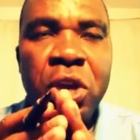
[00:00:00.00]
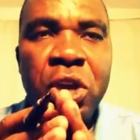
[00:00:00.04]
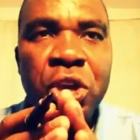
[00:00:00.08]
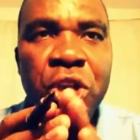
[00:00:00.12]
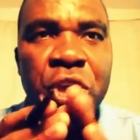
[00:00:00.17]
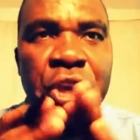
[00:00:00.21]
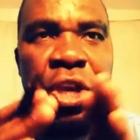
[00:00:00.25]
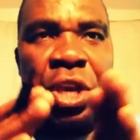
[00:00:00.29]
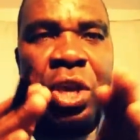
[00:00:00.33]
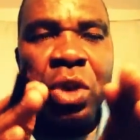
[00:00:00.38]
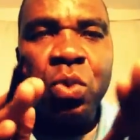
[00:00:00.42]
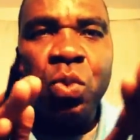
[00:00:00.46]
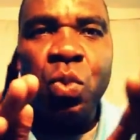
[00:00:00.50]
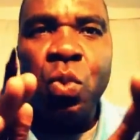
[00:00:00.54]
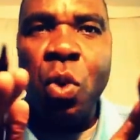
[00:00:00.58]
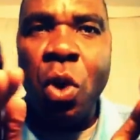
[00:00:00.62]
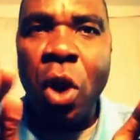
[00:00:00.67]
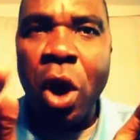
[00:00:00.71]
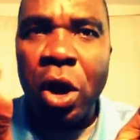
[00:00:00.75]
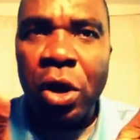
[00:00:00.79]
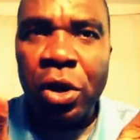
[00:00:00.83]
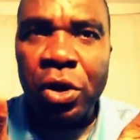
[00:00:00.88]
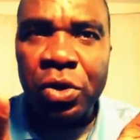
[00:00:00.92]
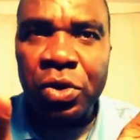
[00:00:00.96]
He
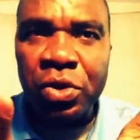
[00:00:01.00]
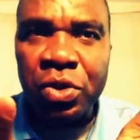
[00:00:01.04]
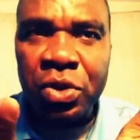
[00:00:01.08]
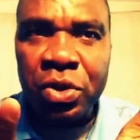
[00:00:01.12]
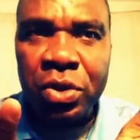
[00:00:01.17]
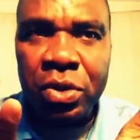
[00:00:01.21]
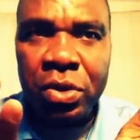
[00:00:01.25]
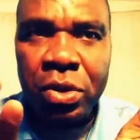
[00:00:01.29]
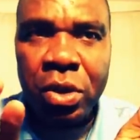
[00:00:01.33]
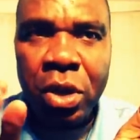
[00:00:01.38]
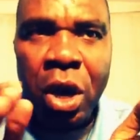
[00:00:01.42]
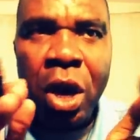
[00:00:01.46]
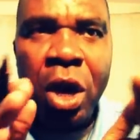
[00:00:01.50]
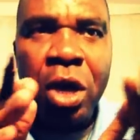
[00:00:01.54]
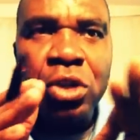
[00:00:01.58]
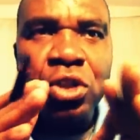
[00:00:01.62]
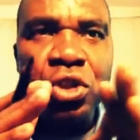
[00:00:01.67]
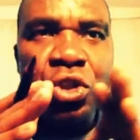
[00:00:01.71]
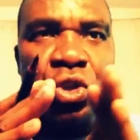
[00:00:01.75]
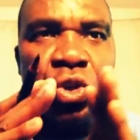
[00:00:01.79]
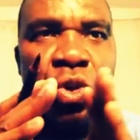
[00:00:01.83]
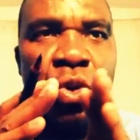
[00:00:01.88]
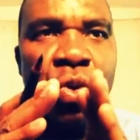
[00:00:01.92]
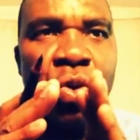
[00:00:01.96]
wants
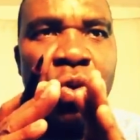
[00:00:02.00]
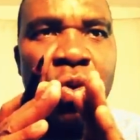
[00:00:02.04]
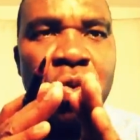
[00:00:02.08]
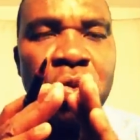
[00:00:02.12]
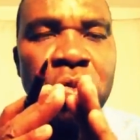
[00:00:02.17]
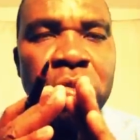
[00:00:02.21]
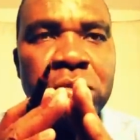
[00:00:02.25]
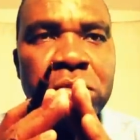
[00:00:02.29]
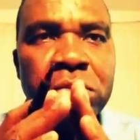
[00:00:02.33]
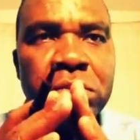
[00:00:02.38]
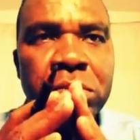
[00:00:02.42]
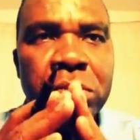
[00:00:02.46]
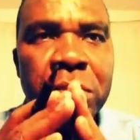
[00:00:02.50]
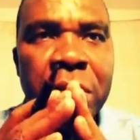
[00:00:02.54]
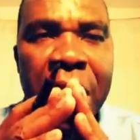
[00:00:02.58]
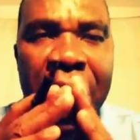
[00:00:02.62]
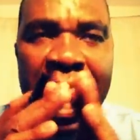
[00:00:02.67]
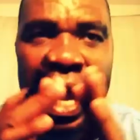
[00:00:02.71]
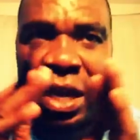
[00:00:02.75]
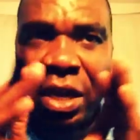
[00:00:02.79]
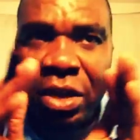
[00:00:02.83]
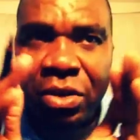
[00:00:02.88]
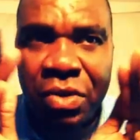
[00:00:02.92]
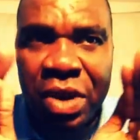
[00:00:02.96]
us to
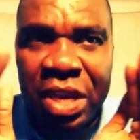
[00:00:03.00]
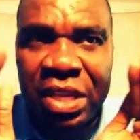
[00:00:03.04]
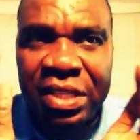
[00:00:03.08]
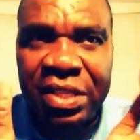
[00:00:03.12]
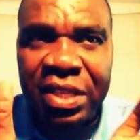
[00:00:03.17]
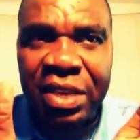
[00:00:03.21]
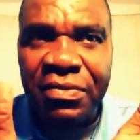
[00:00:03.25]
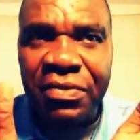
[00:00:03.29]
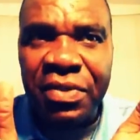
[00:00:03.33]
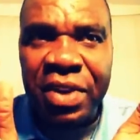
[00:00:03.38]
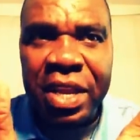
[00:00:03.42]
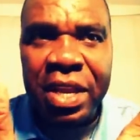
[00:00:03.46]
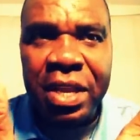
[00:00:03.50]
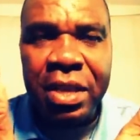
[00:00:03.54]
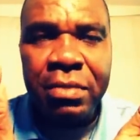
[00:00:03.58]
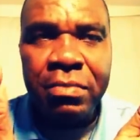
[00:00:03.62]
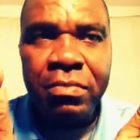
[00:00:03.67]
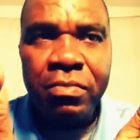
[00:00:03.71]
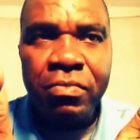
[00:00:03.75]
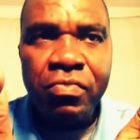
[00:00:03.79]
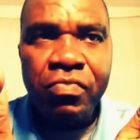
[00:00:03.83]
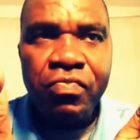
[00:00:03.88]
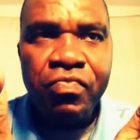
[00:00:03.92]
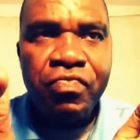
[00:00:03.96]
aggressively
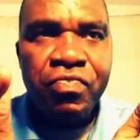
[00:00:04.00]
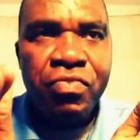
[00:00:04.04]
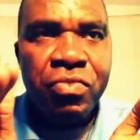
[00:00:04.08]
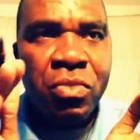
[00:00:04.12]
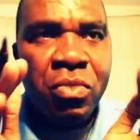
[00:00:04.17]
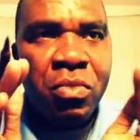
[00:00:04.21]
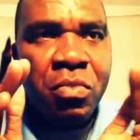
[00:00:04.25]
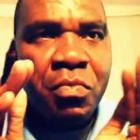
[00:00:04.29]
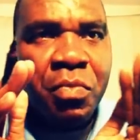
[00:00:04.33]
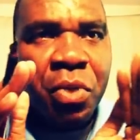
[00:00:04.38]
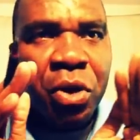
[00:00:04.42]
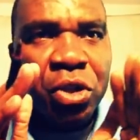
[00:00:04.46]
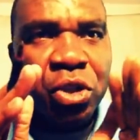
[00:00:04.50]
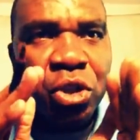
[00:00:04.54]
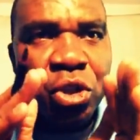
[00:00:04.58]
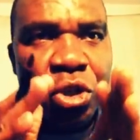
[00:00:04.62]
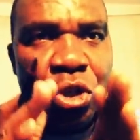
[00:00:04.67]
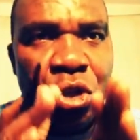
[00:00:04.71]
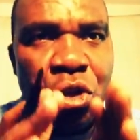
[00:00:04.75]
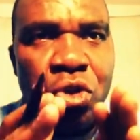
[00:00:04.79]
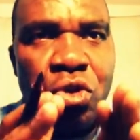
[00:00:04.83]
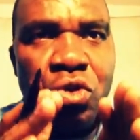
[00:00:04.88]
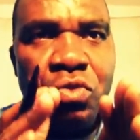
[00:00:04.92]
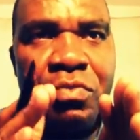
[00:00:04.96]

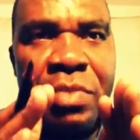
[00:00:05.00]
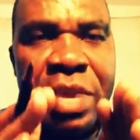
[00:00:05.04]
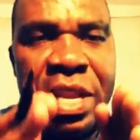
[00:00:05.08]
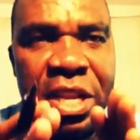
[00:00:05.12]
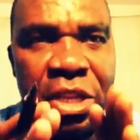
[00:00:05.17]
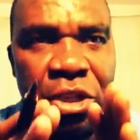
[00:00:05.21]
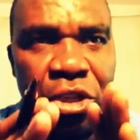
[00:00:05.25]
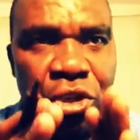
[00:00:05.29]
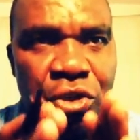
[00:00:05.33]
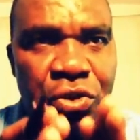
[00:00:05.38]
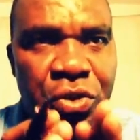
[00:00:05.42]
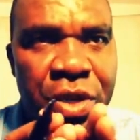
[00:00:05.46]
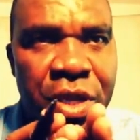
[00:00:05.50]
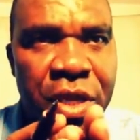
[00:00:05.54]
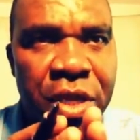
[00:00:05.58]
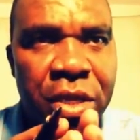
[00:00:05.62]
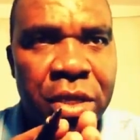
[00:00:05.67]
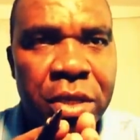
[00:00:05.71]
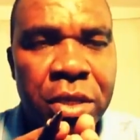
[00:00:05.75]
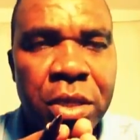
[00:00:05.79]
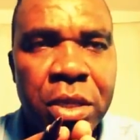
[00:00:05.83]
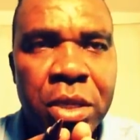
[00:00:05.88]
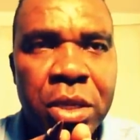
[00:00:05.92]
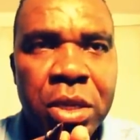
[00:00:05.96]
pursue
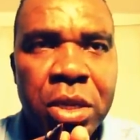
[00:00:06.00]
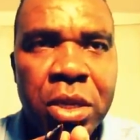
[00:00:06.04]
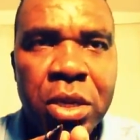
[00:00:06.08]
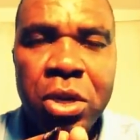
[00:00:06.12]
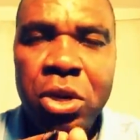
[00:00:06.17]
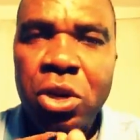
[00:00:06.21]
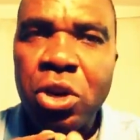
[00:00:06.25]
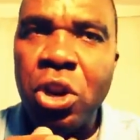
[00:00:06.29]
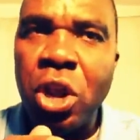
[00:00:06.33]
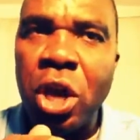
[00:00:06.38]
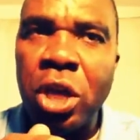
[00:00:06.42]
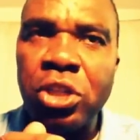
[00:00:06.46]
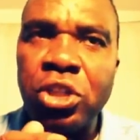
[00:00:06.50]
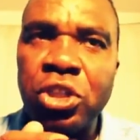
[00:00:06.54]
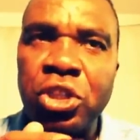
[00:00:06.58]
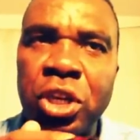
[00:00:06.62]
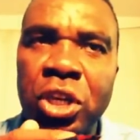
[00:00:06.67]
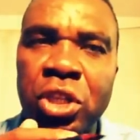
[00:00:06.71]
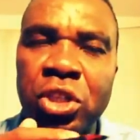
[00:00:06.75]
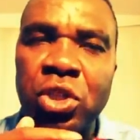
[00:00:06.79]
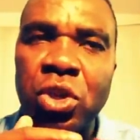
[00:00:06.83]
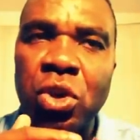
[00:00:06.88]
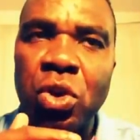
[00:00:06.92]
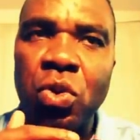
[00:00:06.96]
ministry, not
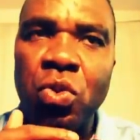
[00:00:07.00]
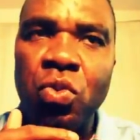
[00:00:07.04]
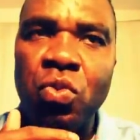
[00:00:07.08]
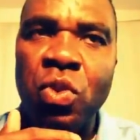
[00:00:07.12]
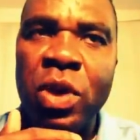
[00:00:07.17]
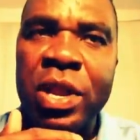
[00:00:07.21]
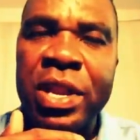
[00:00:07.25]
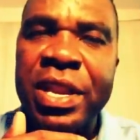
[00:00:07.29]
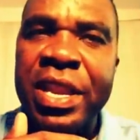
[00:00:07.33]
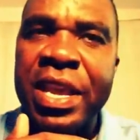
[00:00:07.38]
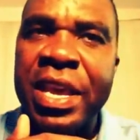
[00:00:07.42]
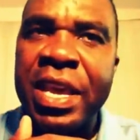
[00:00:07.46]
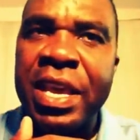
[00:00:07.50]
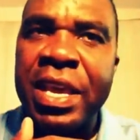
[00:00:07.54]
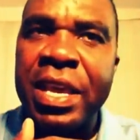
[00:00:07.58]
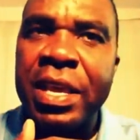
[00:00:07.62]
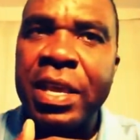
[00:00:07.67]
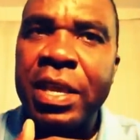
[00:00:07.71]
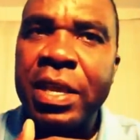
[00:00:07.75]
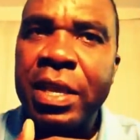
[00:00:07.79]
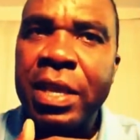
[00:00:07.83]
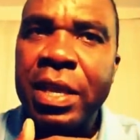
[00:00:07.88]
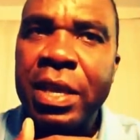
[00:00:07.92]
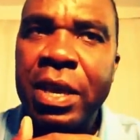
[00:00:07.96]
just with
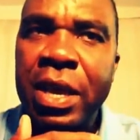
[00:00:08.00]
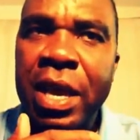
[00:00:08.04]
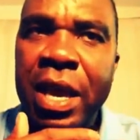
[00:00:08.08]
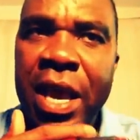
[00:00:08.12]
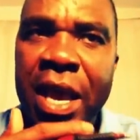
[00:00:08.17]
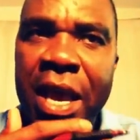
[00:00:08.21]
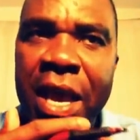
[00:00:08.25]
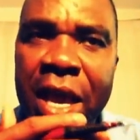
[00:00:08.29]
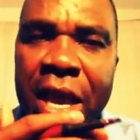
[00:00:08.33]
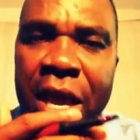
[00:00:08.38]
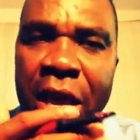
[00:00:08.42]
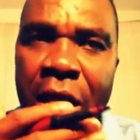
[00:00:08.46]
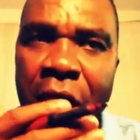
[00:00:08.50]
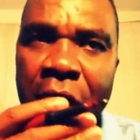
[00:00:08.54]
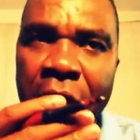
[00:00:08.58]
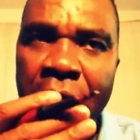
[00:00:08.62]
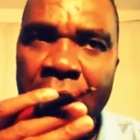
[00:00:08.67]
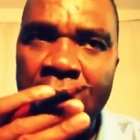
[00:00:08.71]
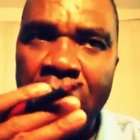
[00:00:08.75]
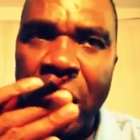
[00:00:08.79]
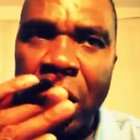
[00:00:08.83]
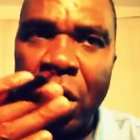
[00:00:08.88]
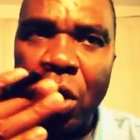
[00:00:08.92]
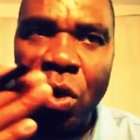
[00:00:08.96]
the
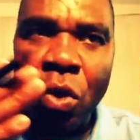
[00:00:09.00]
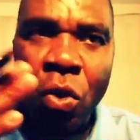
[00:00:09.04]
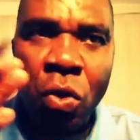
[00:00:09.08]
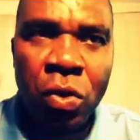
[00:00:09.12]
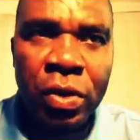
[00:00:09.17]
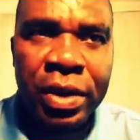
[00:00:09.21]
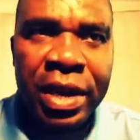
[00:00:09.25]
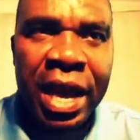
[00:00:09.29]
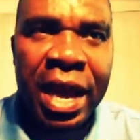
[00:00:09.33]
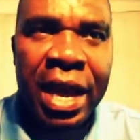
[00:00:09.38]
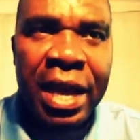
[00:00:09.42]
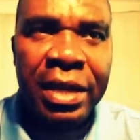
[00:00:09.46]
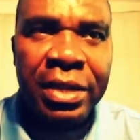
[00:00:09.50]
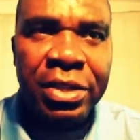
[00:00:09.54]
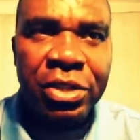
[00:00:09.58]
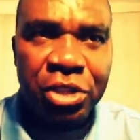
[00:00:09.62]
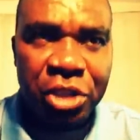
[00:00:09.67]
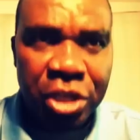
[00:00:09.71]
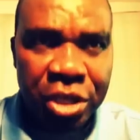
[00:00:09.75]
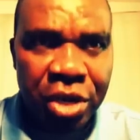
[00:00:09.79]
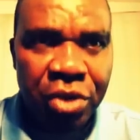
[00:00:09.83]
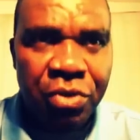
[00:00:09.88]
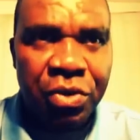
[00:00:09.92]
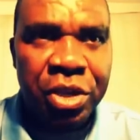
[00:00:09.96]
uh, older
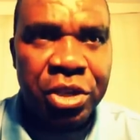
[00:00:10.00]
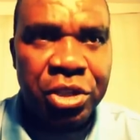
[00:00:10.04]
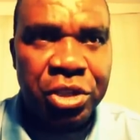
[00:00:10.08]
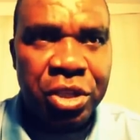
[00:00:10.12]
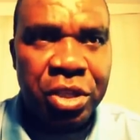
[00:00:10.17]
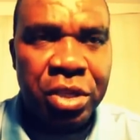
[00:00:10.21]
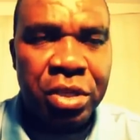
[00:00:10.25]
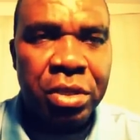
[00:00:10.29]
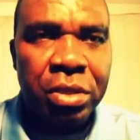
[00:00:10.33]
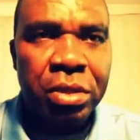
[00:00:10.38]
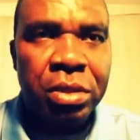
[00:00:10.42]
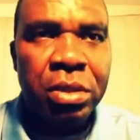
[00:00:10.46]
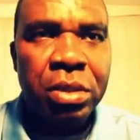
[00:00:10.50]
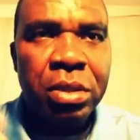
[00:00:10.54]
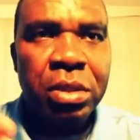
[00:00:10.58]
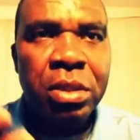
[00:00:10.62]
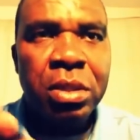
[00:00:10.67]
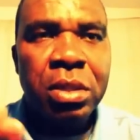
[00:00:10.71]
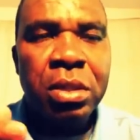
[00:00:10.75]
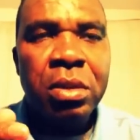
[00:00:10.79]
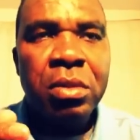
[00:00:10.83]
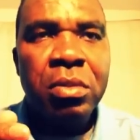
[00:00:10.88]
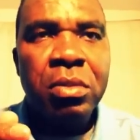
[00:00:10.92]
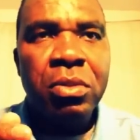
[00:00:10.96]
generation,
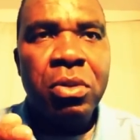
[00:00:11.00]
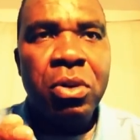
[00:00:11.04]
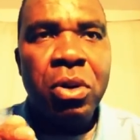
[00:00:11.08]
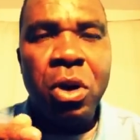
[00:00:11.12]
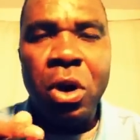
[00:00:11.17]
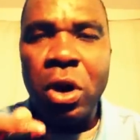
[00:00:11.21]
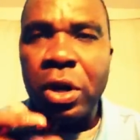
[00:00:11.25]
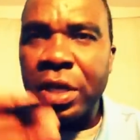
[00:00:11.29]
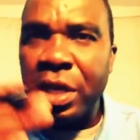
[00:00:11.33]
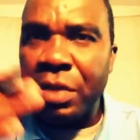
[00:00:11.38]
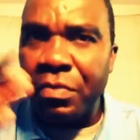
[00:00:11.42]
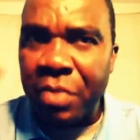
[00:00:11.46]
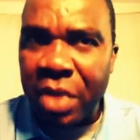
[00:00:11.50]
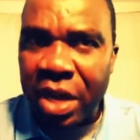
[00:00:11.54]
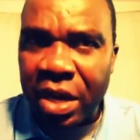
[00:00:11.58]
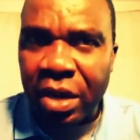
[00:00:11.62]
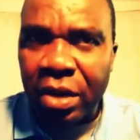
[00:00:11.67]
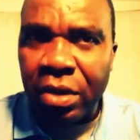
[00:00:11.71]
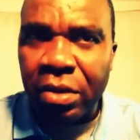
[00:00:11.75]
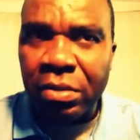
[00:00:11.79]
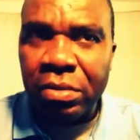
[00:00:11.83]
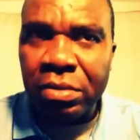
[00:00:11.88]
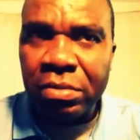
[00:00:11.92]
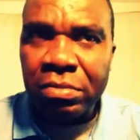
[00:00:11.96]
or the
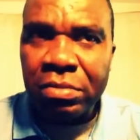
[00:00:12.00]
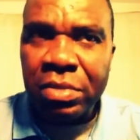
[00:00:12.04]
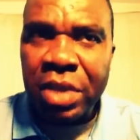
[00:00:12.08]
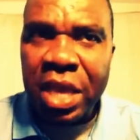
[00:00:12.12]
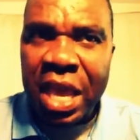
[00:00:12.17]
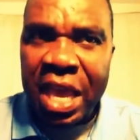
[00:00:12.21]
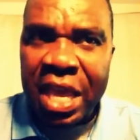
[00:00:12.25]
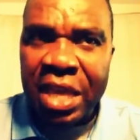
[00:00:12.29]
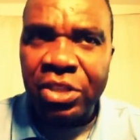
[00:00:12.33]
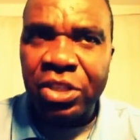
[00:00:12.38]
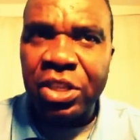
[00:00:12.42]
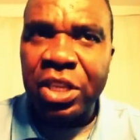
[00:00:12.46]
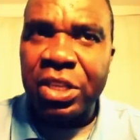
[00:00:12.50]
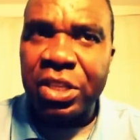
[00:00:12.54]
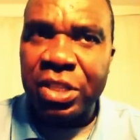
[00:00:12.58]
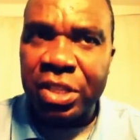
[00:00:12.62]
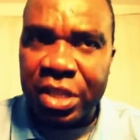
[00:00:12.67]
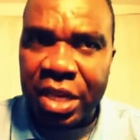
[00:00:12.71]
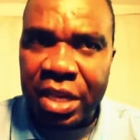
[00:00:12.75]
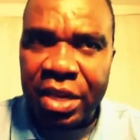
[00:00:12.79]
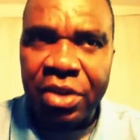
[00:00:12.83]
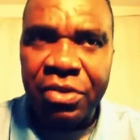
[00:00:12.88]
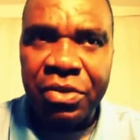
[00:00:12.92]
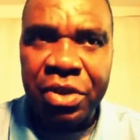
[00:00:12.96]
middle
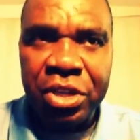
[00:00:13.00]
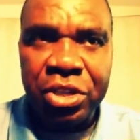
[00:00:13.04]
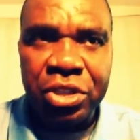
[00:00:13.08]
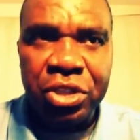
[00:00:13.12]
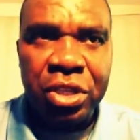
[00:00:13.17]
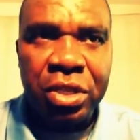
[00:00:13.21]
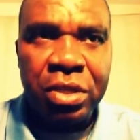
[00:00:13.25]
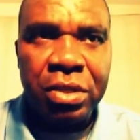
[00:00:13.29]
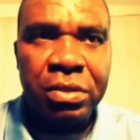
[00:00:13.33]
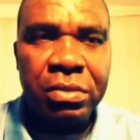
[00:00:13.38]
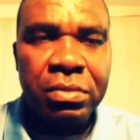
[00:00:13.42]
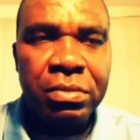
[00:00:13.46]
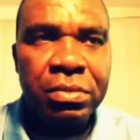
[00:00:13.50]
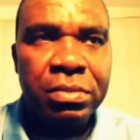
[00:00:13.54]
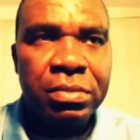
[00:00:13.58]
aged generation,